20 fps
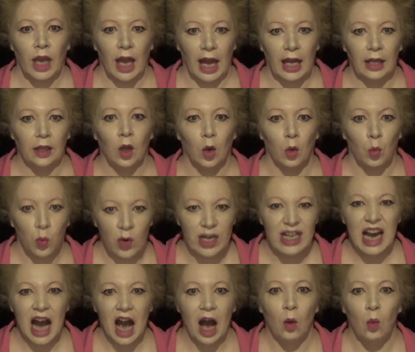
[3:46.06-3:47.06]
Hello,
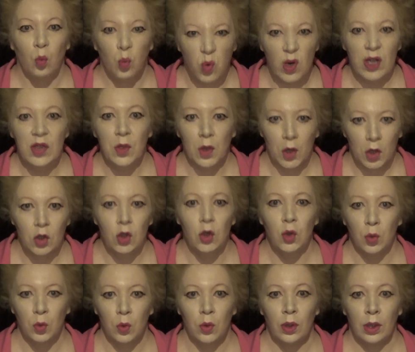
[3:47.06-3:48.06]
we are with
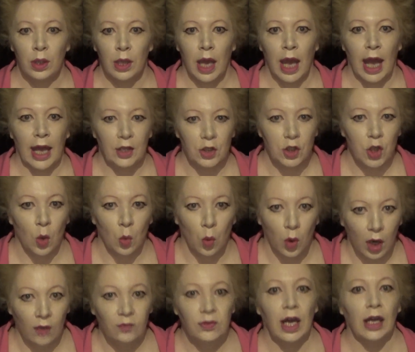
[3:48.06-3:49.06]
you. And so, what
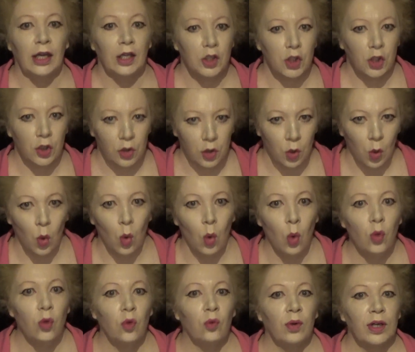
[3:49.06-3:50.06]
I've done is used
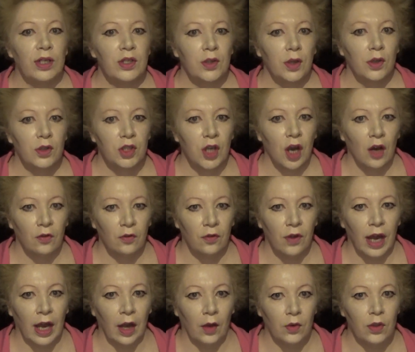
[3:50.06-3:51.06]
all the research i
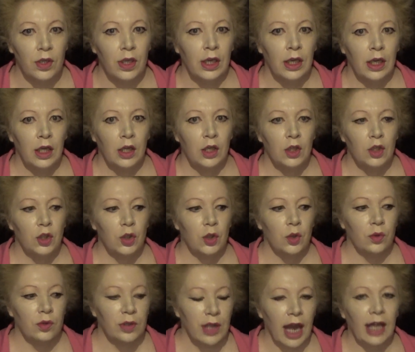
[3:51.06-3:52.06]
found to
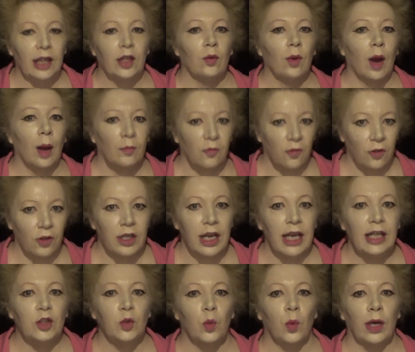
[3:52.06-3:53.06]
gather up for
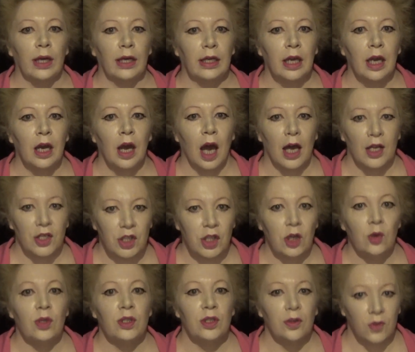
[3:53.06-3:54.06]
next week a
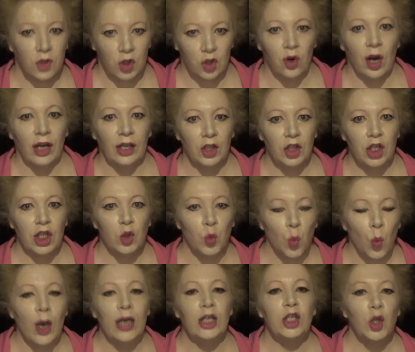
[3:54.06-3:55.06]
series of strategies
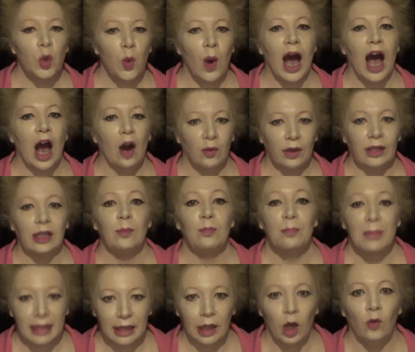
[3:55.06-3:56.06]
when you are in the
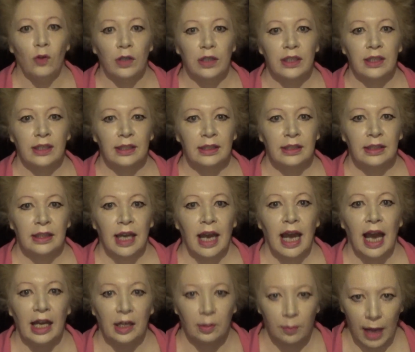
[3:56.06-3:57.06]
middle of it,
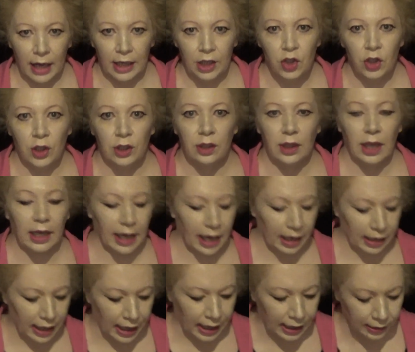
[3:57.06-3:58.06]
how to manage it and how
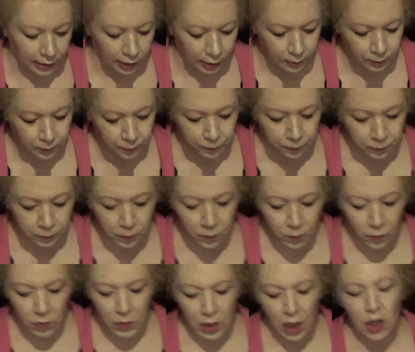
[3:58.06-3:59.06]
to handle it.
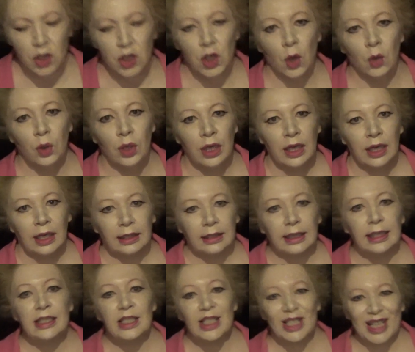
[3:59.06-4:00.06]
So
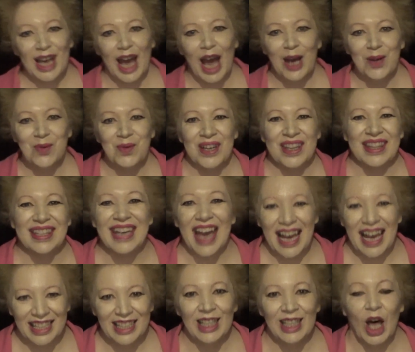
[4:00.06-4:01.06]
let's start with
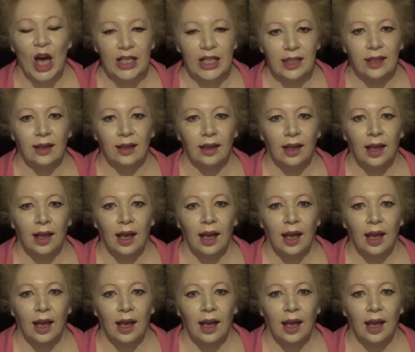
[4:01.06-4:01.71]
gaslighting